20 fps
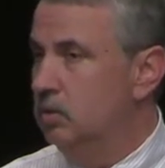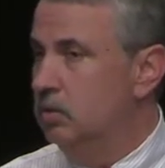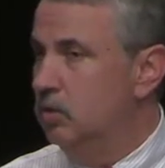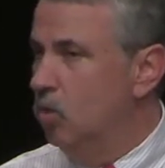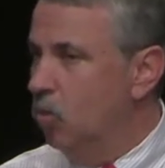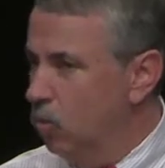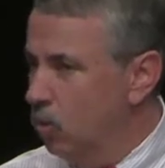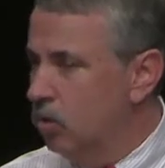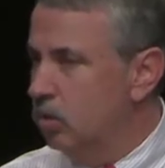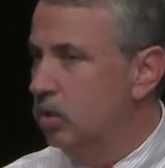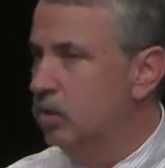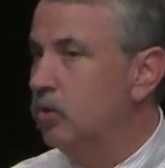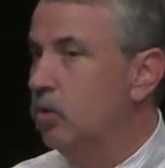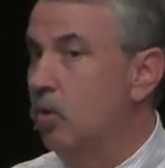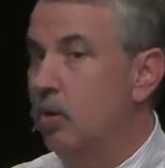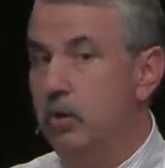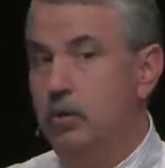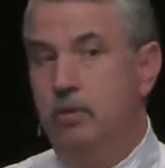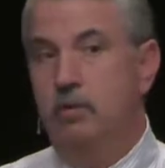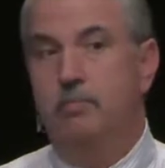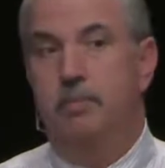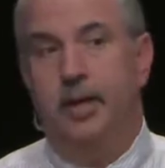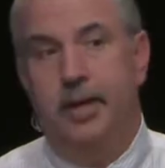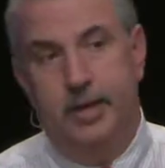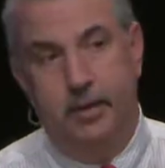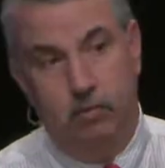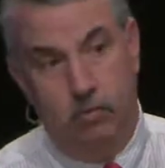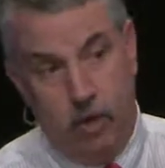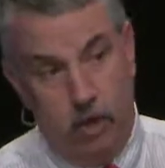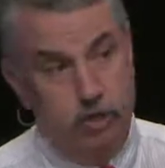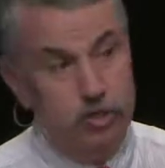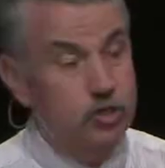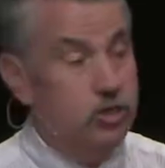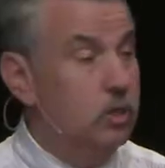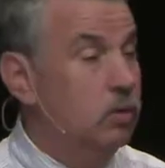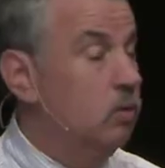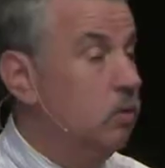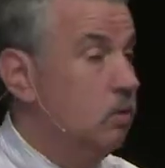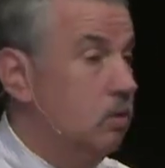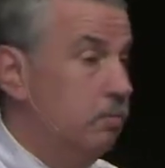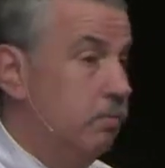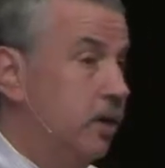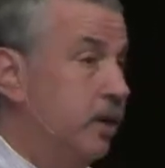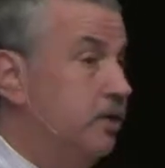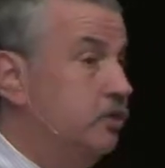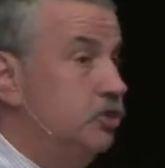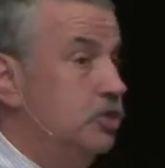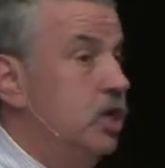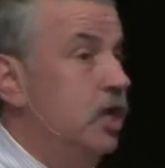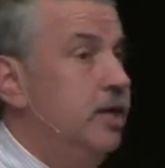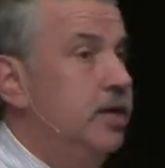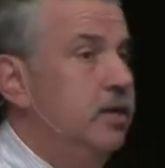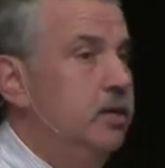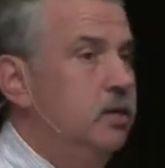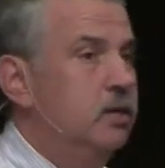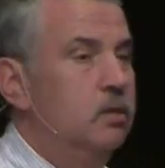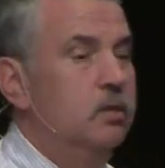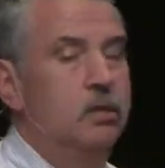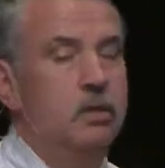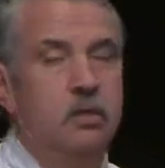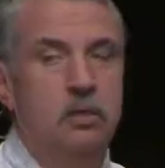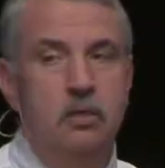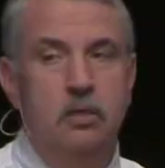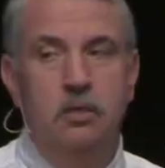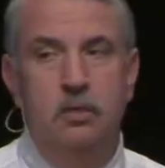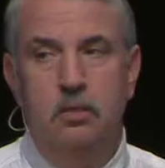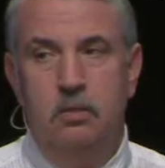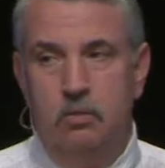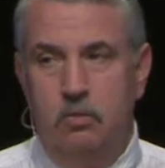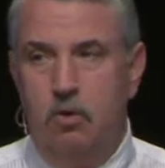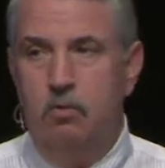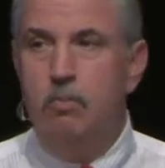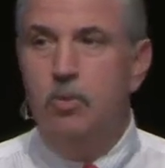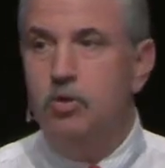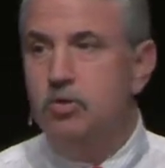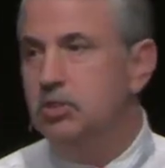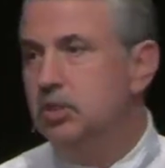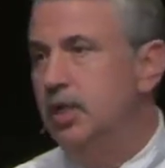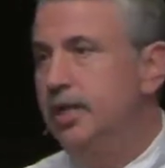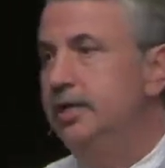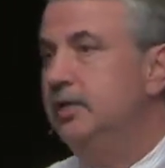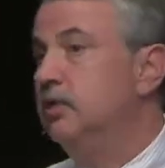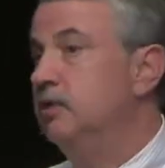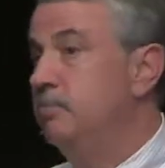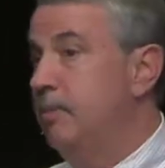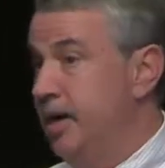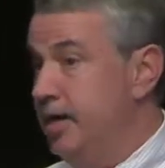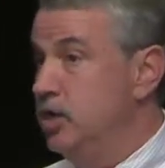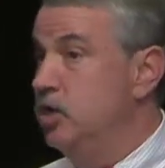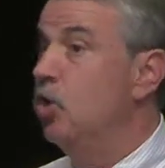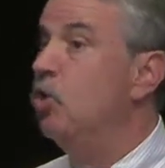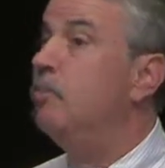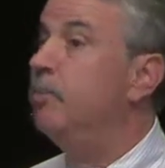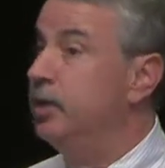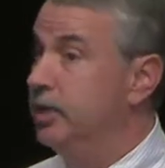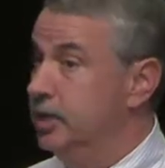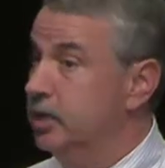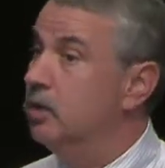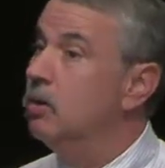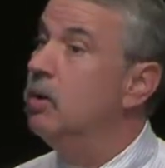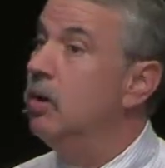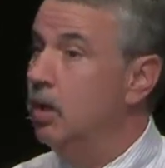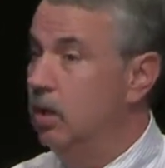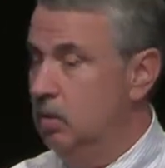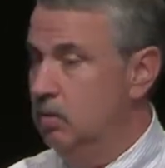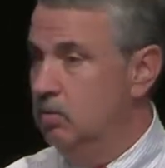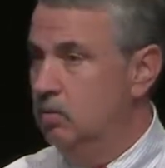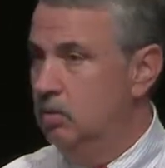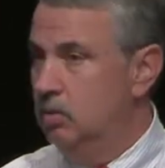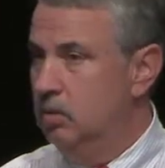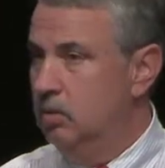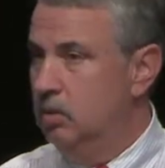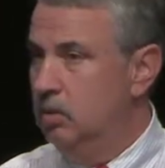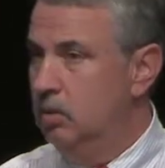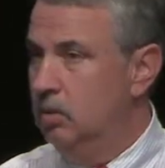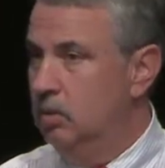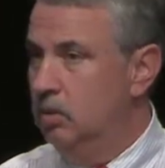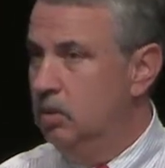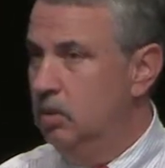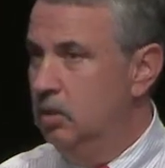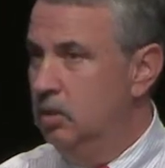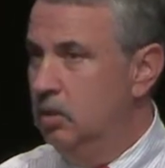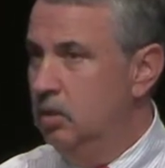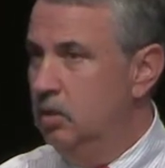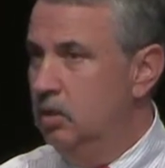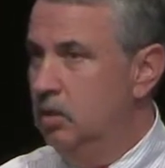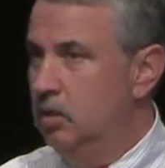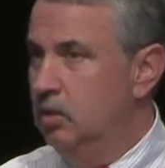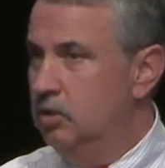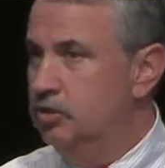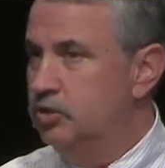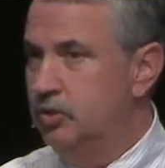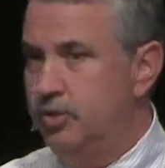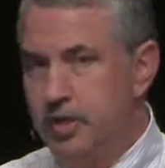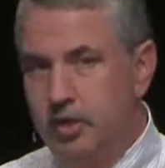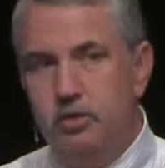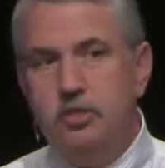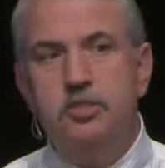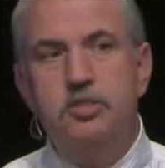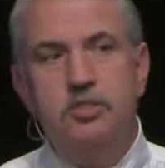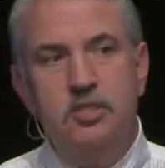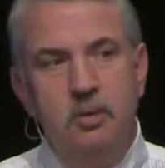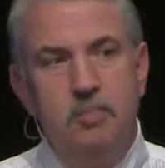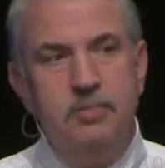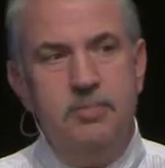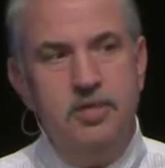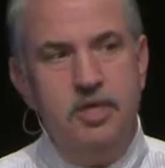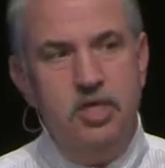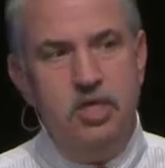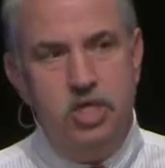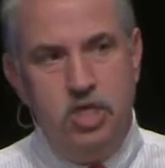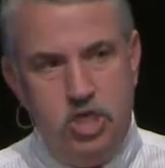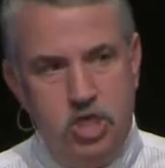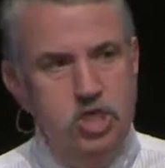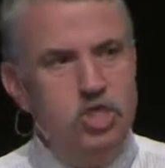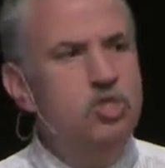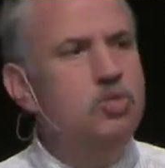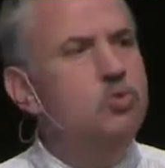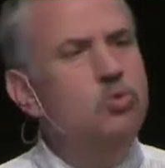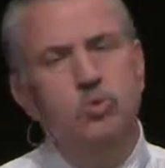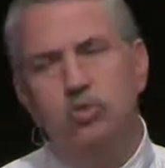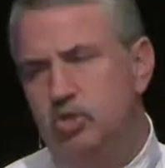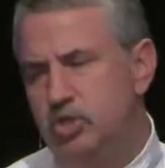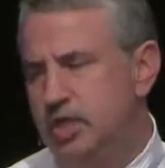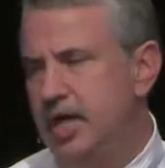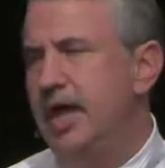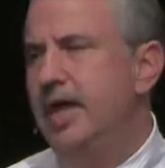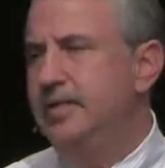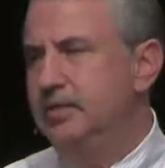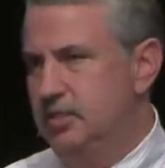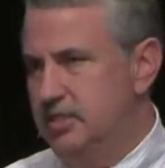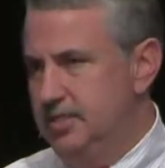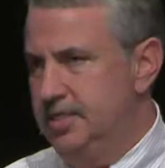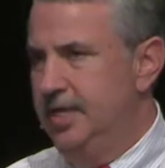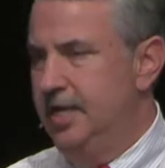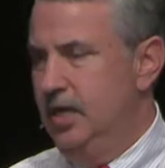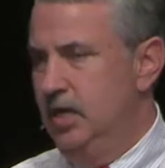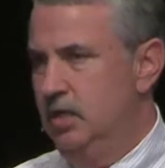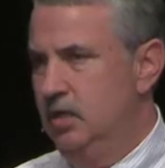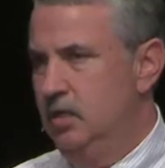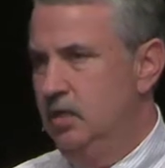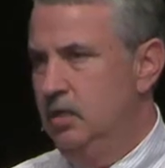A world ordered by Russia or by China, or most likely by nobody at all. So there's something huge at stake